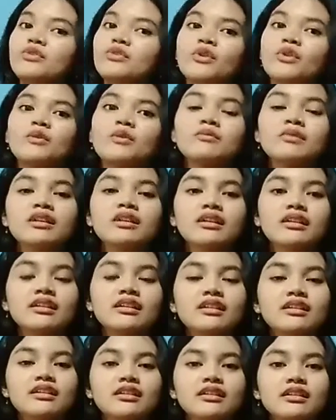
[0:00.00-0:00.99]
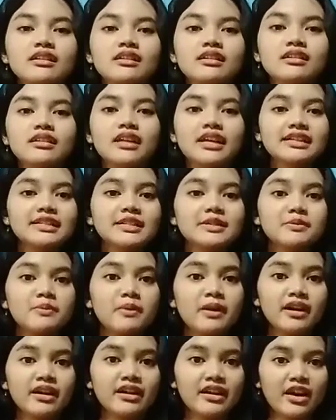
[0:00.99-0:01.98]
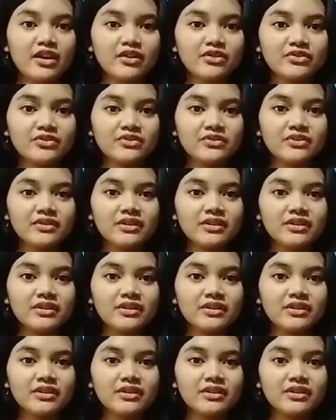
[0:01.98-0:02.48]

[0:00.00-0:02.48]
From the next paragraph,